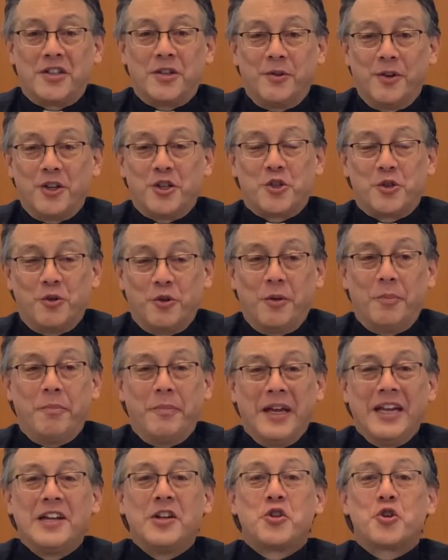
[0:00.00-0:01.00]
to issue a
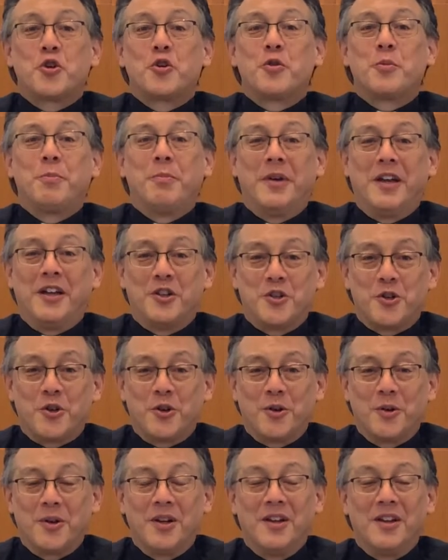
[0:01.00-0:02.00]

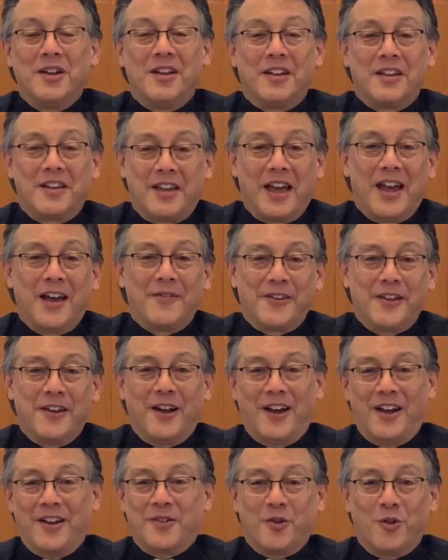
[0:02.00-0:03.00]
major
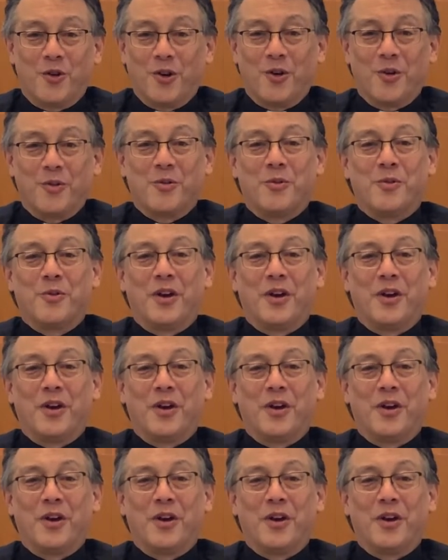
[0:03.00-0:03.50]
caveat or